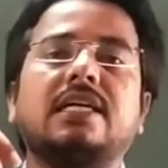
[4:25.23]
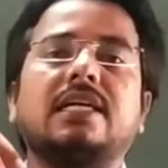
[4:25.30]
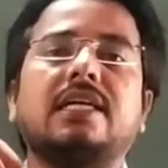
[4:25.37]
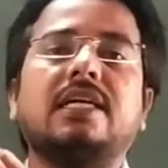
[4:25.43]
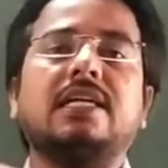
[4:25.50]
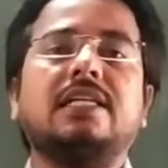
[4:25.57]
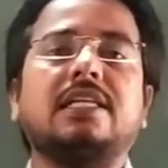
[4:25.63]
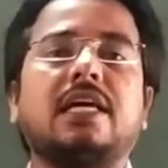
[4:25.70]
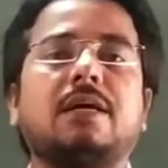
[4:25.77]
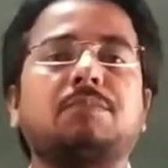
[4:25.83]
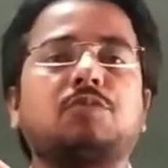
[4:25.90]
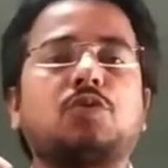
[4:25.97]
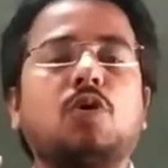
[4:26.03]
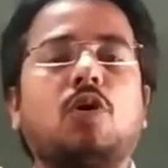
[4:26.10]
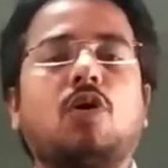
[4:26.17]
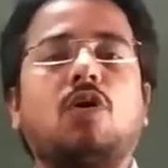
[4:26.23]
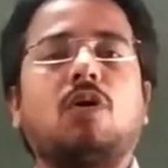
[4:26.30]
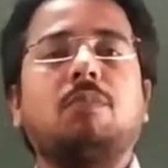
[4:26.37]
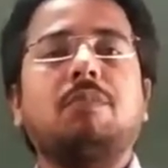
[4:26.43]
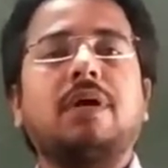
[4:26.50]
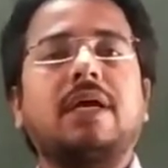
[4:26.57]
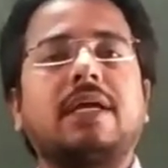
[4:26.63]
it
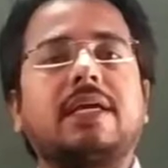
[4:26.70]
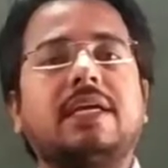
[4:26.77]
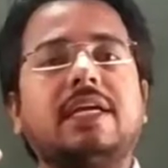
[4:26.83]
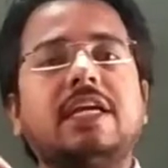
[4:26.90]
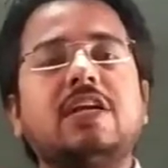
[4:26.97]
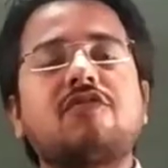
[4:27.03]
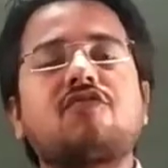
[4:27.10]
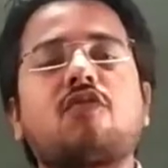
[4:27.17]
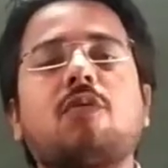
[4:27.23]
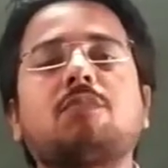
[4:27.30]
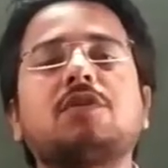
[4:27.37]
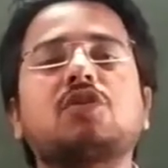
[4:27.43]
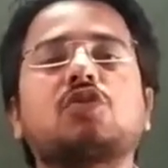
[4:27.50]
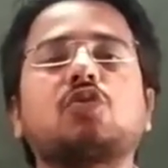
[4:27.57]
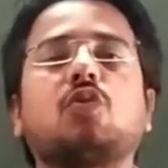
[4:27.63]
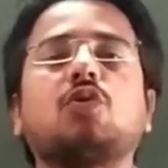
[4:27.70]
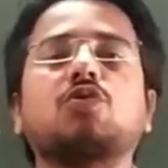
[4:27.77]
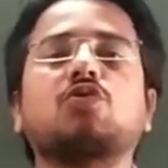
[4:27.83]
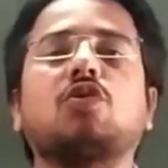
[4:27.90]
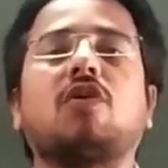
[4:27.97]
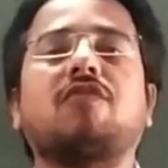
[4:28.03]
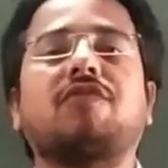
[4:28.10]
absorbs heat from the
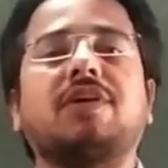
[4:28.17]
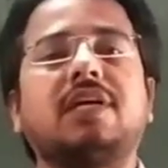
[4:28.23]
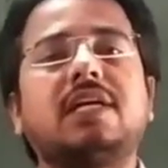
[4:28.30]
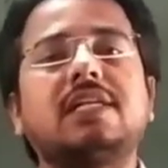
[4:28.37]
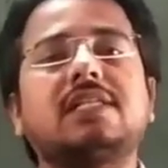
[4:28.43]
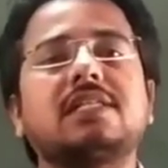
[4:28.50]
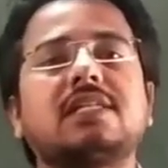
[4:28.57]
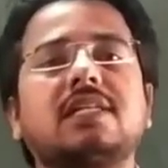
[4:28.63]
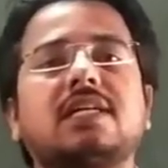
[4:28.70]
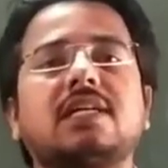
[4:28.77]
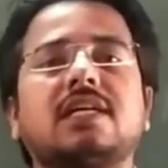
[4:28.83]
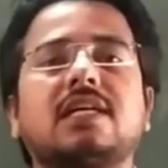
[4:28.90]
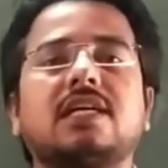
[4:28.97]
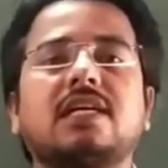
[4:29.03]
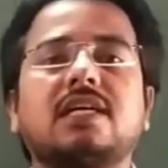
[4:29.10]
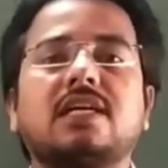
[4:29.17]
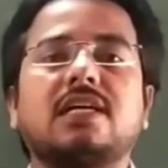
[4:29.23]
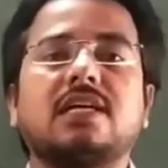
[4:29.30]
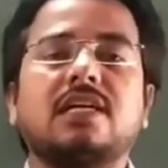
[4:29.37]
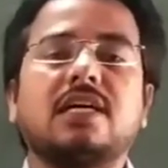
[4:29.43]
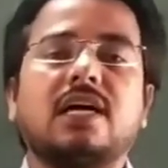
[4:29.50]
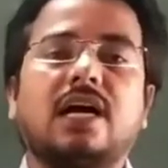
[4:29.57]
source of heat
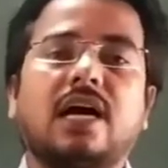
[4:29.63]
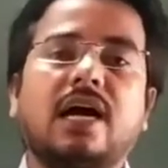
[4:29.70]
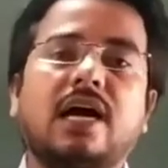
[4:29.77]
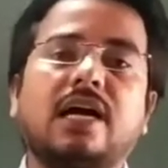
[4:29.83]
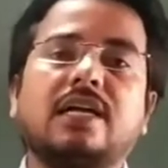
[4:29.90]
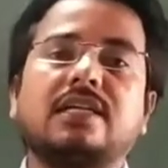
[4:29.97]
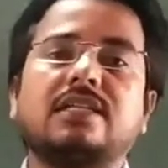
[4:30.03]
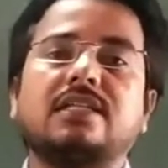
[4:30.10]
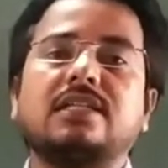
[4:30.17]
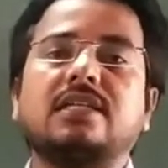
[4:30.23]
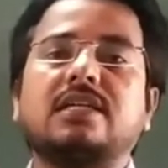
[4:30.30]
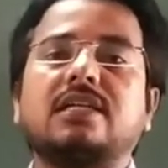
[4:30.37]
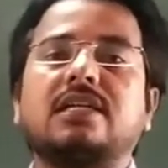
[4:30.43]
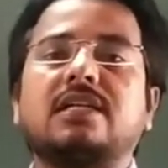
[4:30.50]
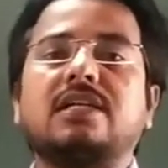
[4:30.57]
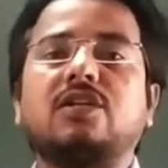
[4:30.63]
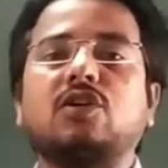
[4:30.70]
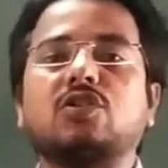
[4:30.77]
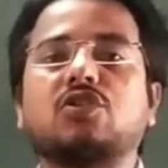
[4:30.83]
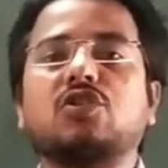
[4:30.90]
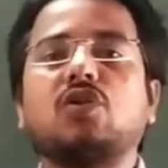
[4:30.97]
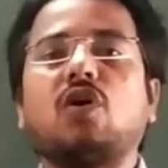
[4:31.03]
and
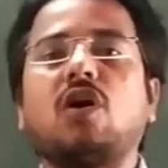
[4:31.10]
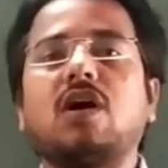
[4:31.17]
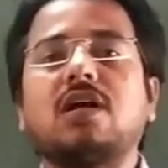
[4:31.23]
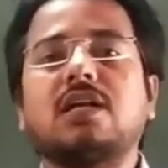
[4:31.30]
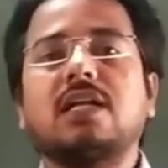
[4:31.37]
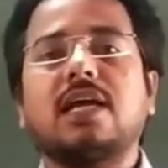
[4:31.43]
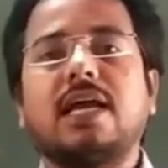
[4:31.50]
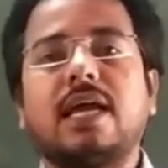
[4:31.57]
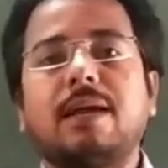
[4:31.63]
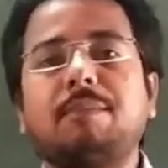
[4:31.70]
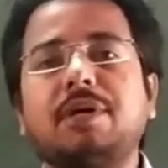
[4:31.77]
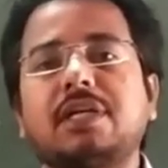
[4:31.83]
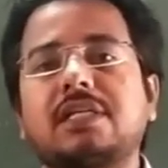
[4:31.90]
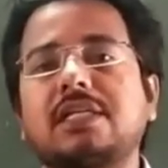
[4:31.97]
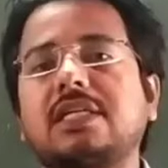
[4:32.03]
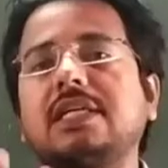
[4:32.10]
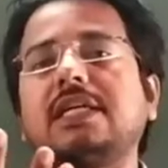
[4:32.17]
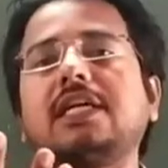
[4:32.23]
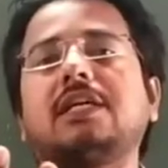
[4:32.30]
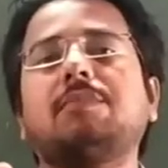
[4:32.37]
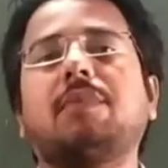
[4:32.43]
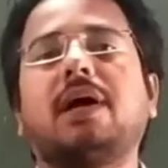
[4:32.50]
does not emit
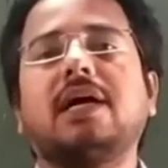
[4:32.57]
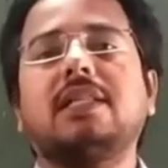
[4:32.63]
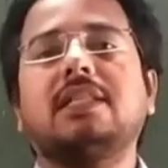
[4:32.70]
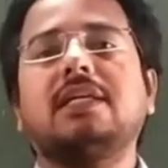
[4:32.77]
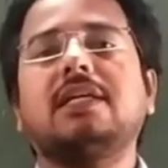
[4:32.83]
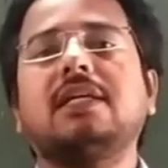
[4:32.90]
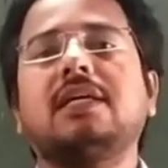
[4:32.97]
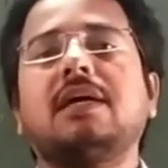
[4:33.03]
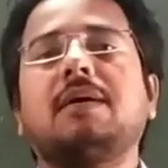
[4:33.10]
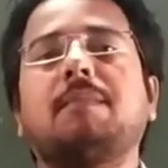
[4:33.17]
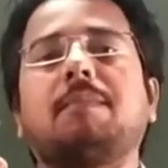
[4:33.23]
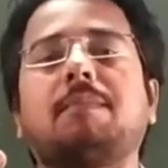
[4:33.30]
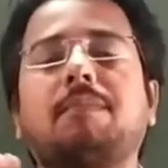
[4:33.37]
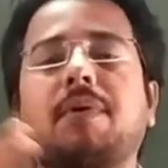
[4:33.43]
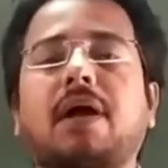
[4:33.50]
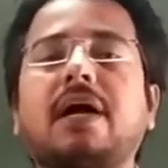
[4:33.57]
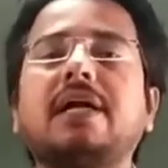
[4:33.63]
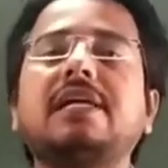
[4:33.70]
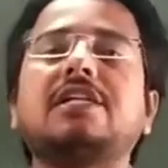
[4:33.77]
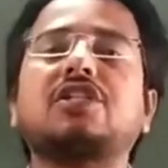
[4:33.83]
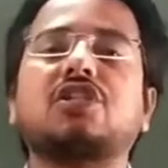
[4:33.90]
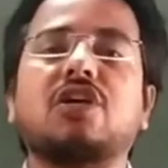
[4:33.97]
heat by the
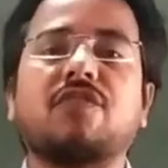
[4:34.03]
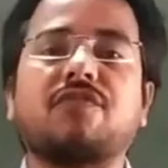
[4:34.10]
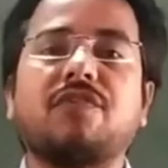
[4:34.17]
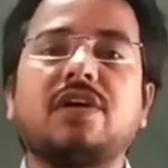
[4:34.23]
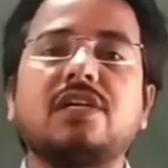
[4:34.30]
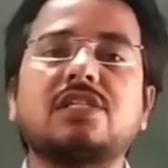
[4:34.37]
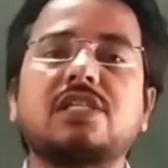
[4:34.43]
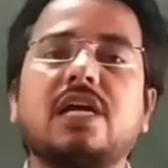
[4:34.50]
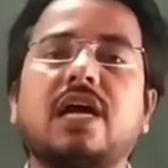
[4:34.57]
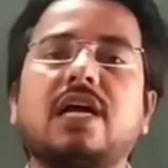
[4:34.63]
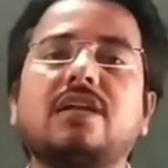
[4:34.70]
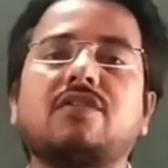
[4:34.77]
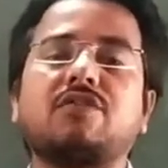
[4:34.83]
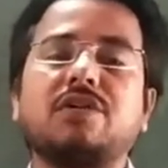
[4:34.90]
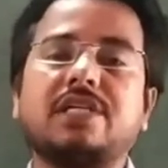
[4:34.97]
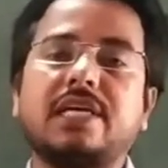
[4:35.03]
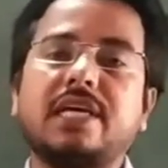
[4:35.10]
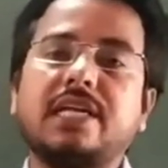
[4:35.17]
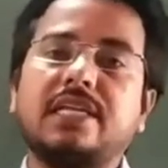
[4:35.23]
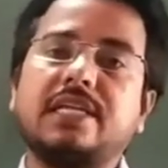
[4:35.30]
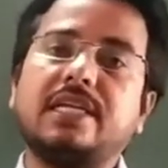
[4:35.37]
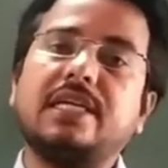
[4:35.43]
bright surface and
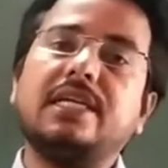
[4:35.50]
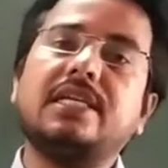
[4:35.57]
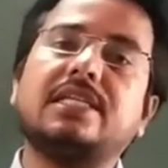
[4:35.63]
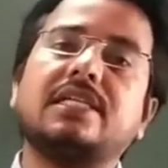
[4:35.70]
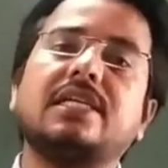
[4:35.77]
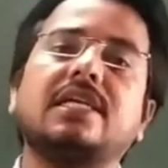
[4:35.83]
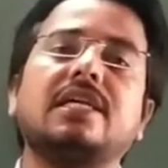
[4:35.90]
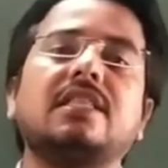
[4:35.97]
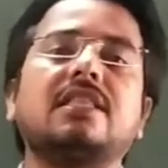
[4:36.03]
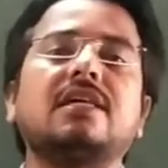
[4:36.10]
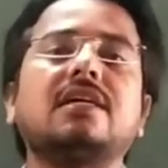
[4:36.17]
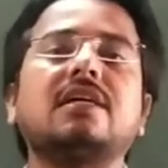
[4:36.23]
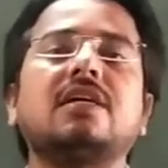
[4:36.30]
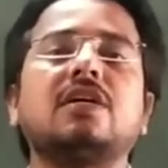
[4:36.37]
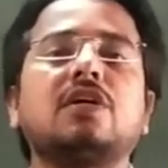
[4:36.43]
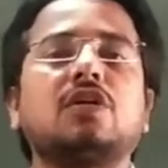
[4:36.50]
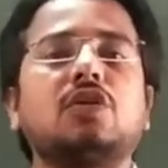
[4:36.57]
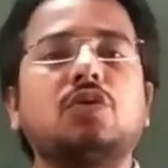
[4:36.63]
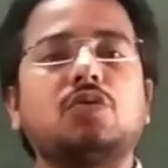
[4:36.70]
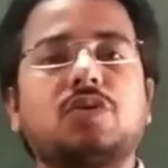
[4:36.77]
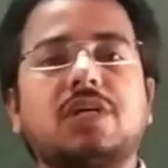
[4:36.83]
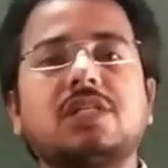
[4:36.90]
retain heat in the
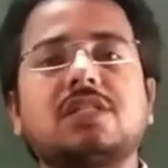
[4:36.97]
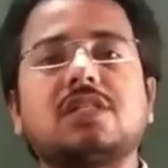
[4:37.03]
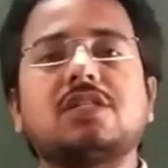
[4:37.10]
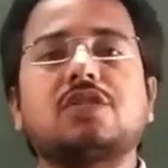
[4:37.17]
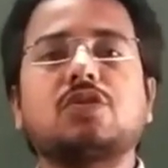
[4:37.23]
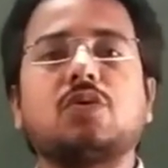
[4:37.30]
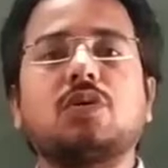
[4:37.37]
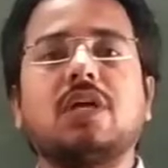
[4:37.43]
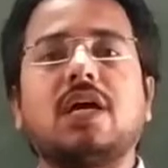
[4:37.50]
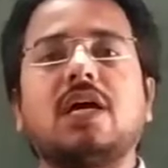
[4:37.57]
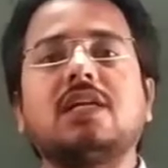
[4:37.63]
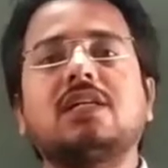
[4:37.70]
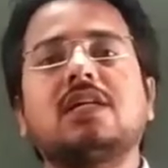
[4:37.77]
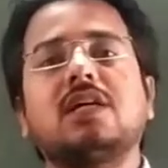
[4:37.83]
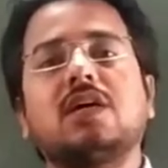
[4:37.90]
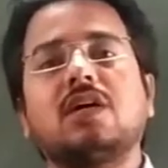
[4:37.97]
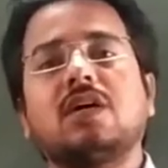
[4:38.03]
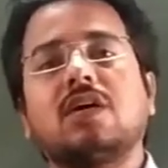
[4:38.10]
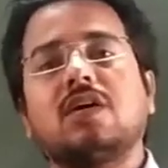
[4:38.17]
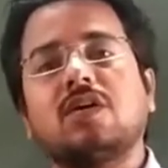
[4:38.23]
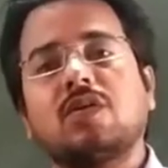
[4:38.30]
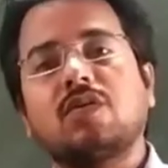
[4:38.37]
utensil so that
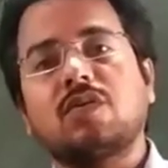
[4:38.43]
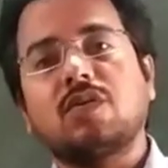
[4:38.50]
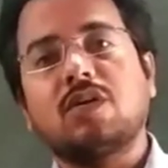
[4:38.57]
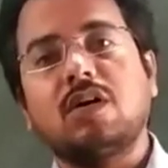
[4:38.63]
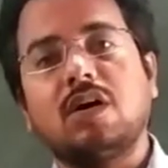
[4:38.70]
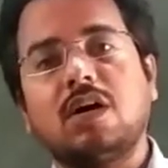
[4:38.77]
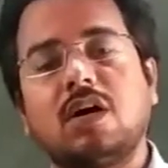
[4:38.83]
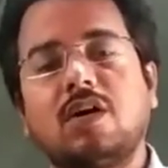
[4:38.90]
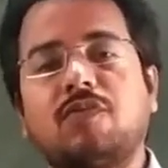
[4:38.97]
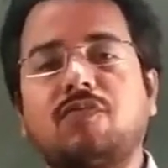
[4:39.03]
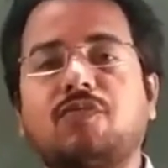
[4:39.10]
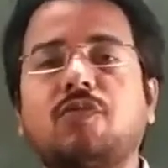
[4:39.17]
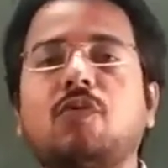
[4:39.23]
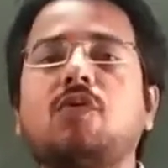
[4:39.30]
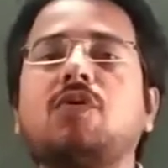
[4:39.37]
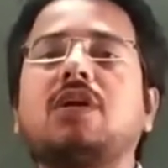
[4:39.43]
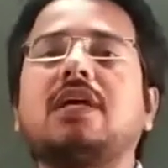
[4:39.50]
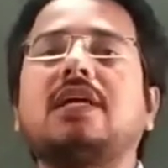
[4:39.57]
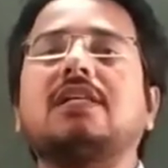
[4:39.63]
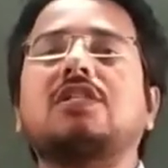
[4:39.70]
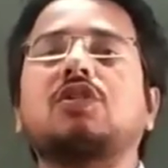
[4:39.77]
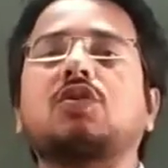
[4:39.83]
food
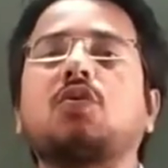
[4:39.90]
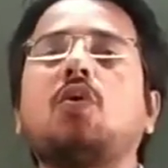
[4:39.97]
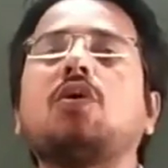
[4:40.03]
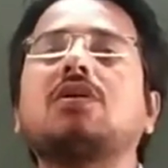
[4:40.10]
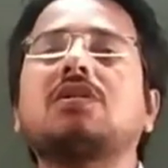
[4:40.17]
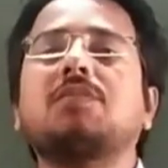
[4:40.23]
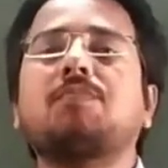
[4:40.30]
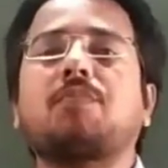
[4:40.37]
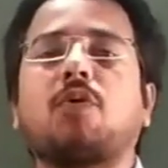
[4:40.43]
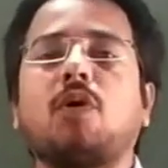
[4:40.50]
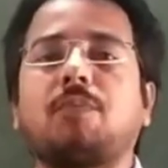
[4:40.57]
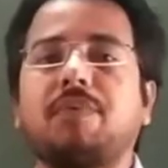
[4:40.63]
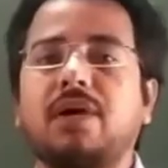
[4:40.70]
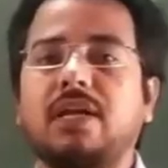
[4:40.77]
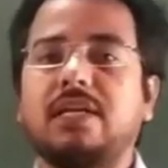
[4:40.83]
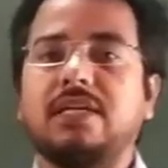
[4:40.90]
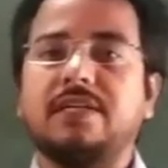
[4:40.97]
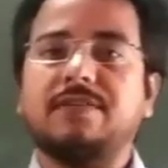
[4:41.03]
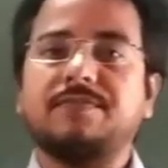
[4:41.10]
is cooked properly.